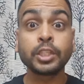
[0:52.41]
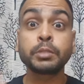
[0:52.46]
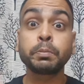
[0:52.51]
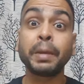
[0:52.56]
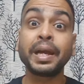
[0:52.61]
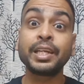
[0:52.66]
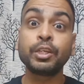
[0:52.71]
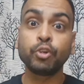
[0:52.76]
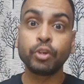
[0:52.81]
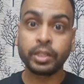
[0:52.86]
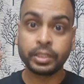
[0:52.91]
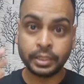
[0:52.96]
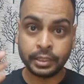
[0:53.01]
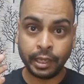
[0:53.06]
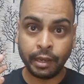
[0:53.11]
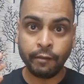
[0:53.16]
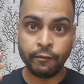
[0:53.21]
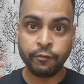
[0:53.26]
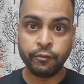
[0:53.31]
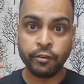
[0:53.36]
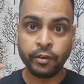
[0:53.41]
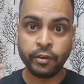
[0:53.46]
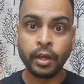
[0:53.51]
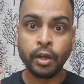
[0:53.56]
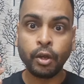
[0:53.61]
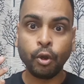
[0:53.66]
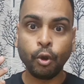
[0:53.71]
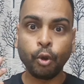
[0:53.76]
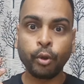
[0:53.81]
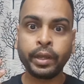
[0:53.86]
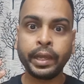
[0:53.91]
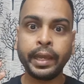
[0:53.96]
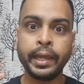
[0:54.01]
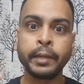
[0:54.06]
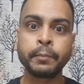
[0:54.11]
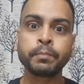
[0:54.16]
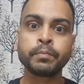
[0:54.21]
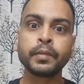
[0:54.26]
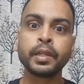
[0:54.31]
by yourself, okay.